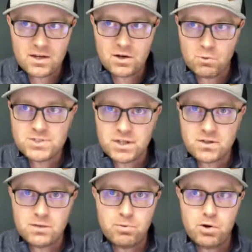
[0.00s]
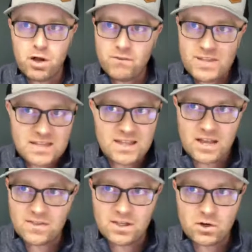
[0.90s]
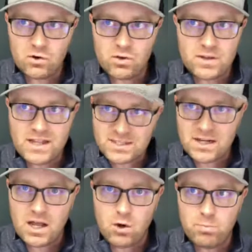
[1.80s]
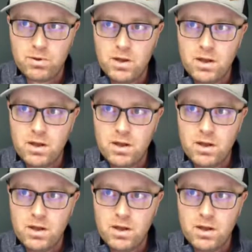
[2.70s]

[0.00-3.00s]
that you're most likely to put off. Eat that thing early. That's going to help.